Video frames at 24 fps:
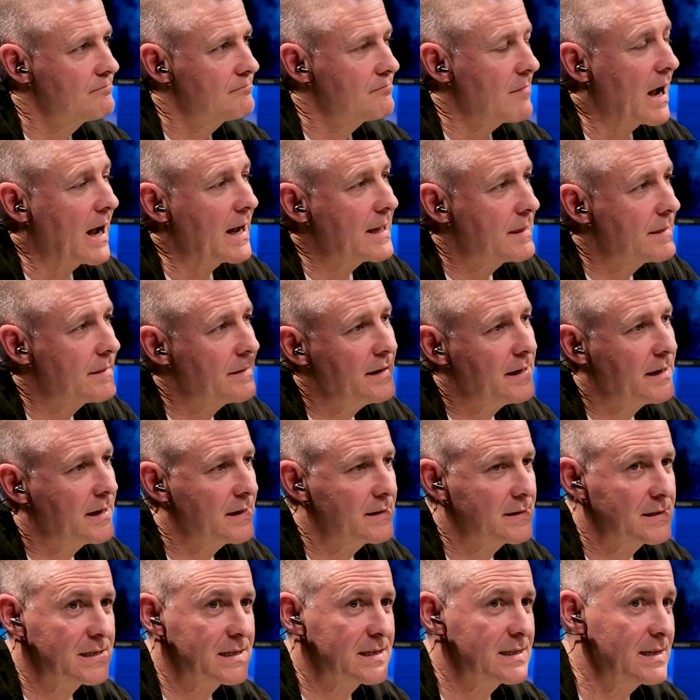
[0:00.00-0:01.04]
I think
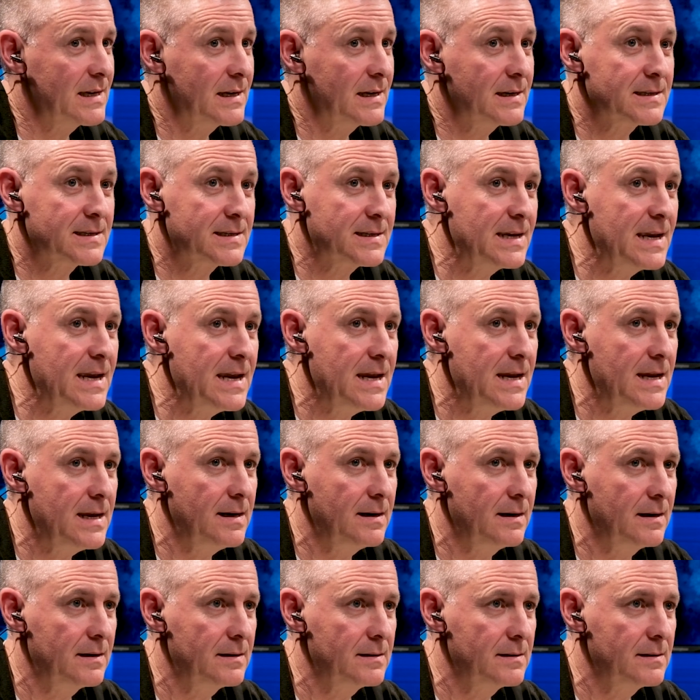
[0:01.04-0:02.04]
it's 16